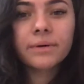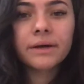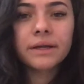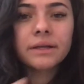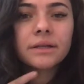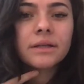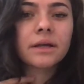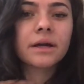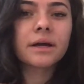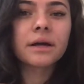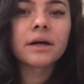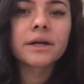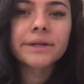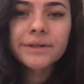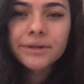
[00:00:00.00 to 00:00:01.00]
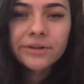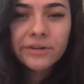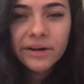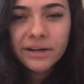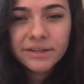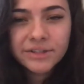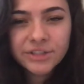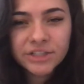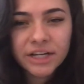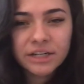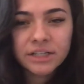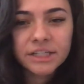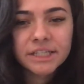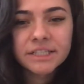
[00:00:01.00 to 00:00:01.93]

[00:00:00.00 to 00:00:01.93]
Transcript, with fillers: but uh, you know how this channel